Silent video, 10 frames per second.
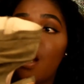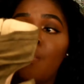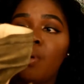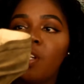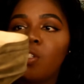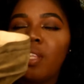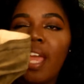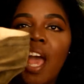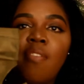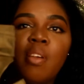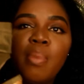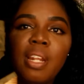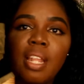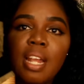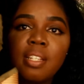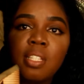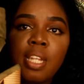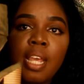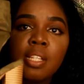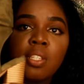I'm pretty sure they have them in a lot of
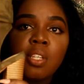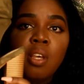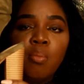states,